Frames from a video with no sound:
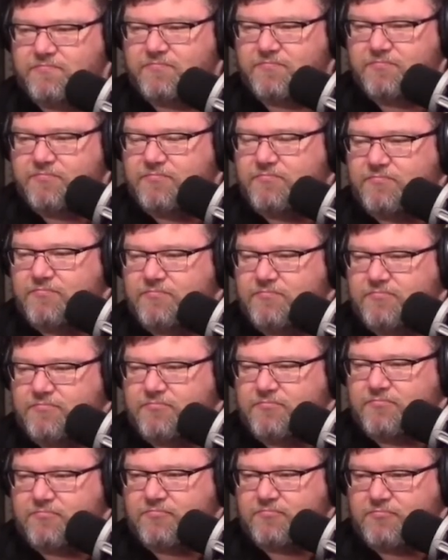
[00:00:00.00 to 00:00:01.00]

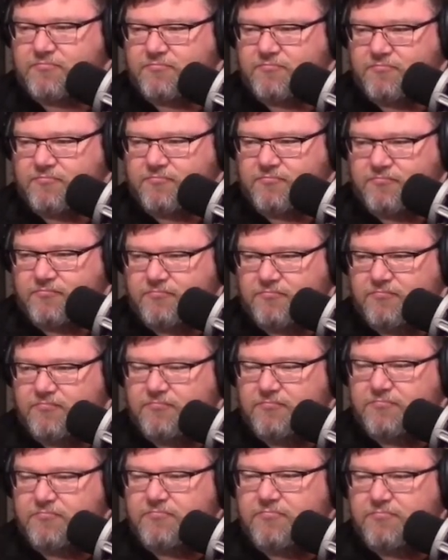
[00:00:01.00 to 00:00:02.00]

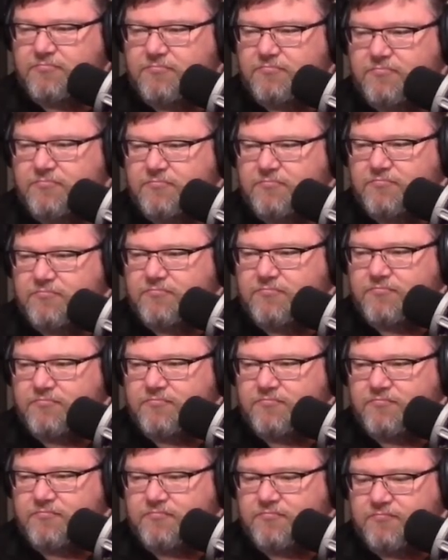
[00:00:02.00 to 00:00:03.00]

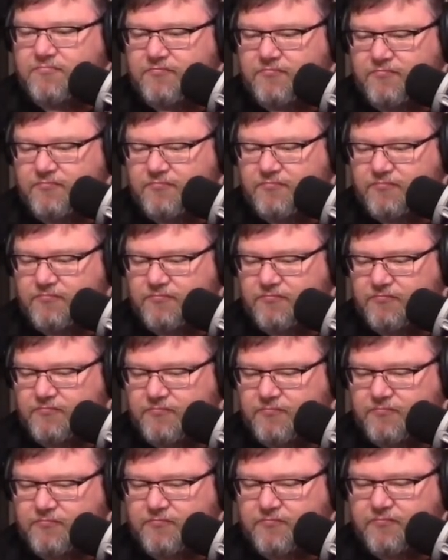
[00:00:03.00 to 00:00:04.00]

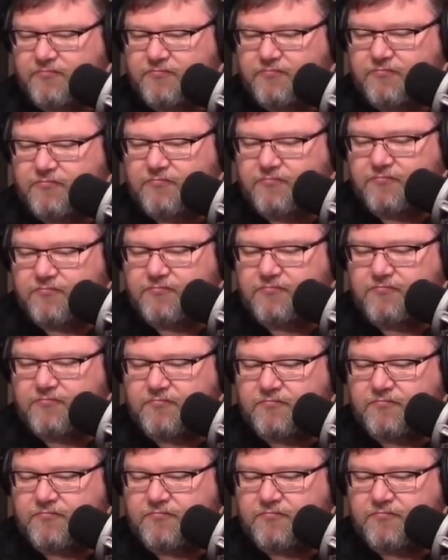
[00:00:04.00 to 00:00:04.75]
(not speaking)